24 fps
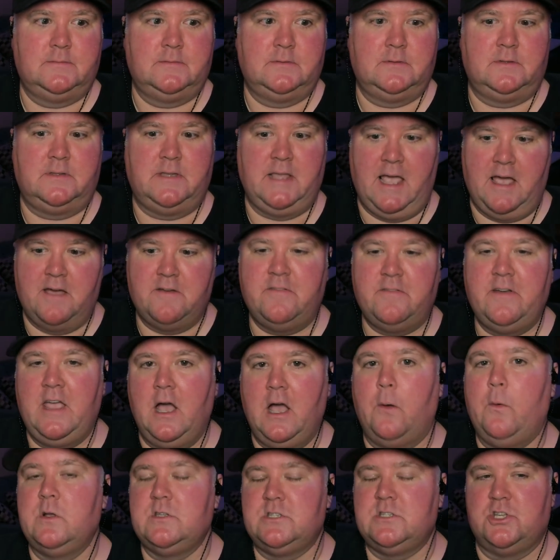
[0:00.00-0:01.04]
The
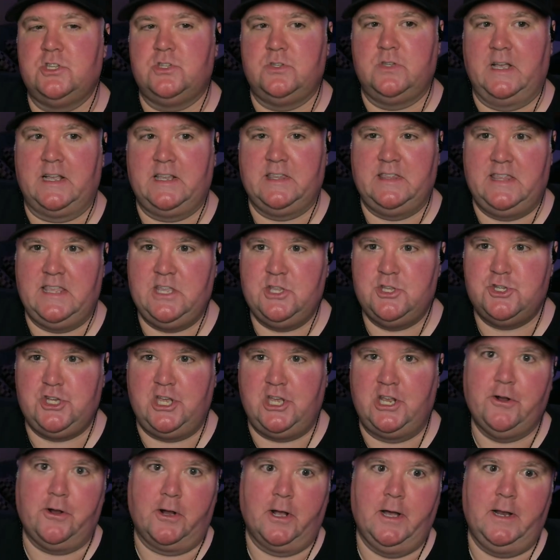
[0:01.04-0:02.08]
FAL was like the
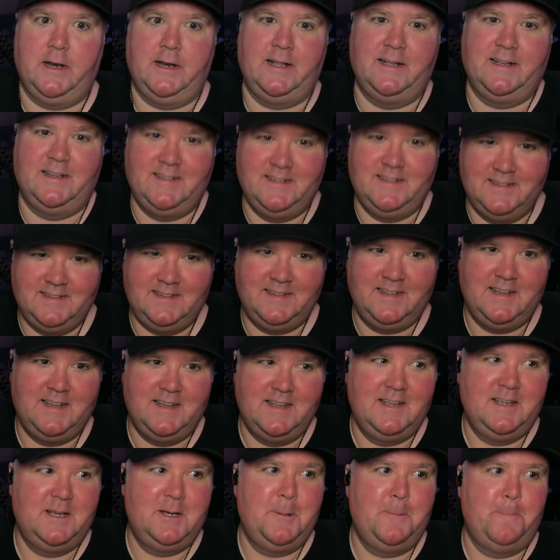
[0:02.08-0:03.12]
cheater gun.
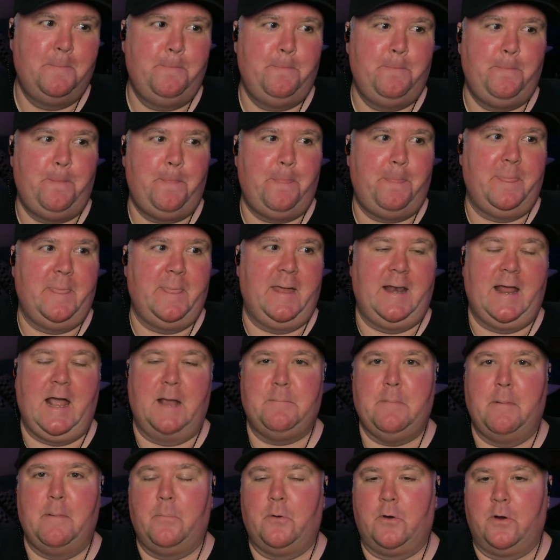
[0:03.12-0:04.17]
And I
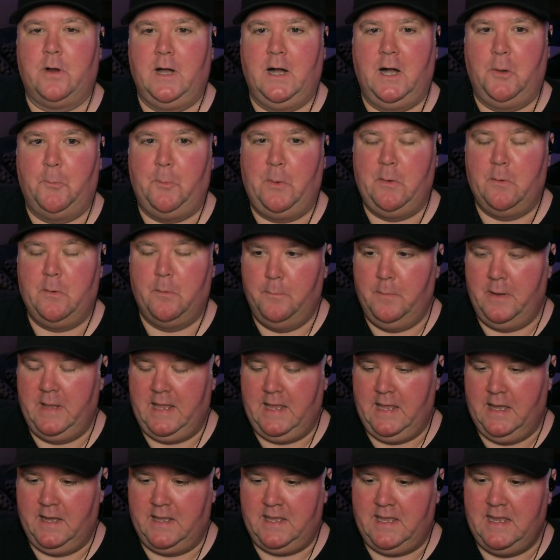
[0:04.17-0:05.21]
remember
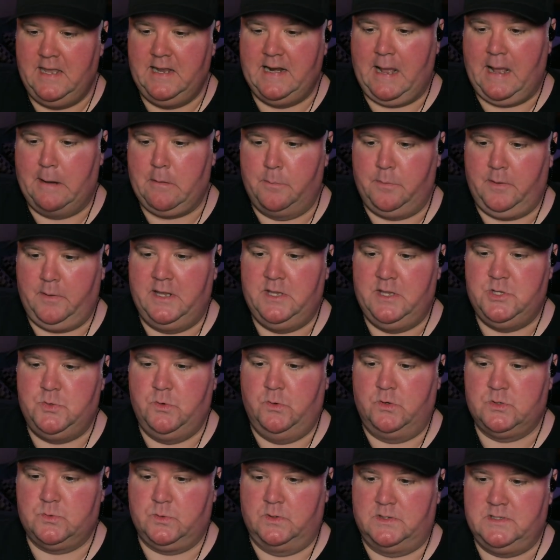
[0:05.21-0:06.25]
he and I were playing
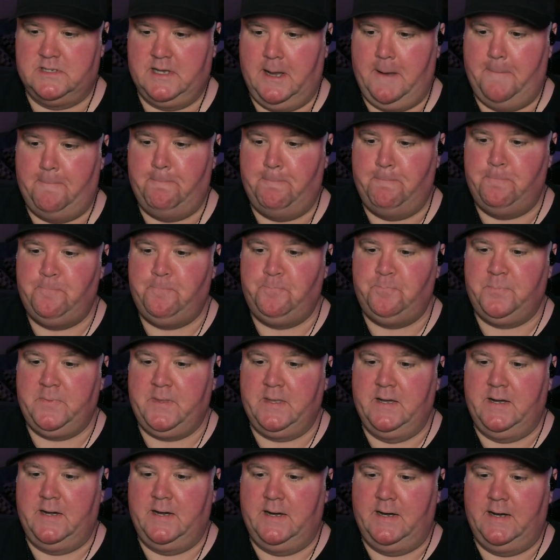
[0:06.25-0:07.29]
duos one time.
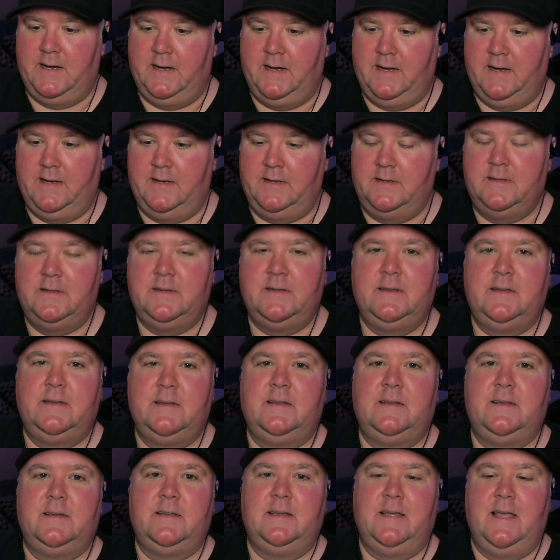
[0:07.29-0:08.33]
And
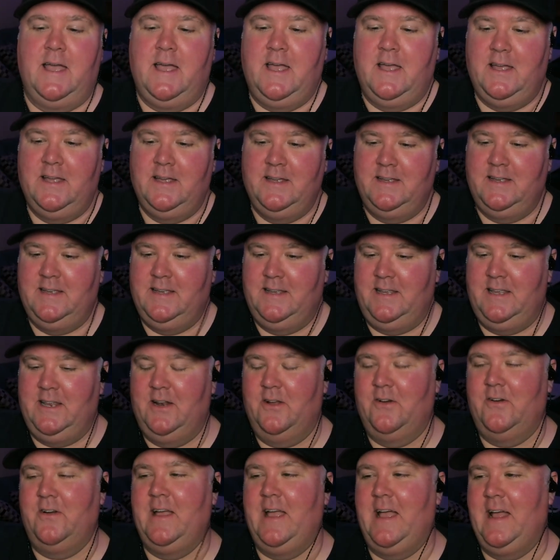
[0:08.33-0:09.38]

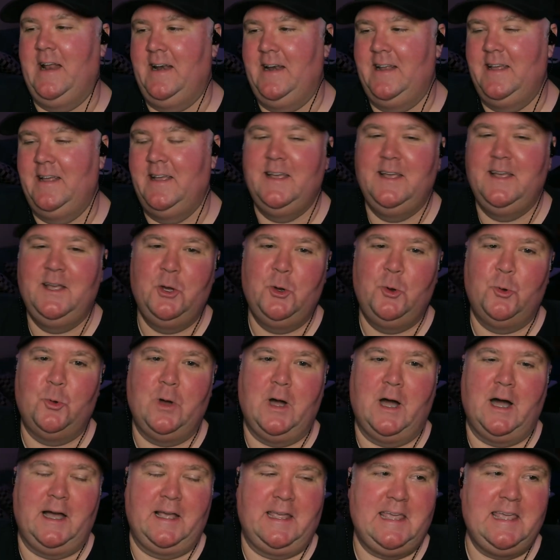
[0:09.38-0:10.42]

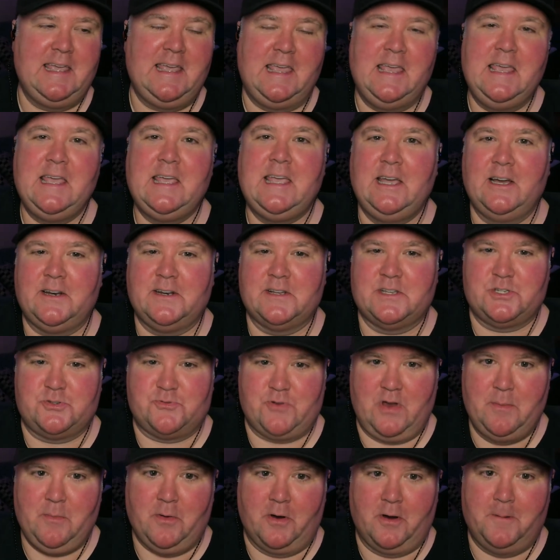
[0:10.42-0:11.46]
he killed a
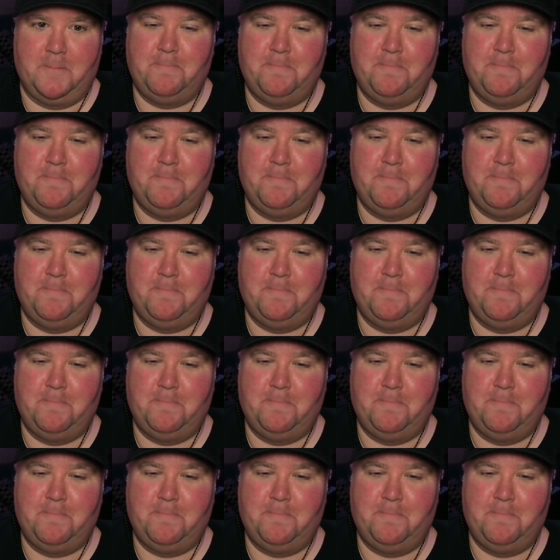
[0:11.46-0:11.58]
streamer.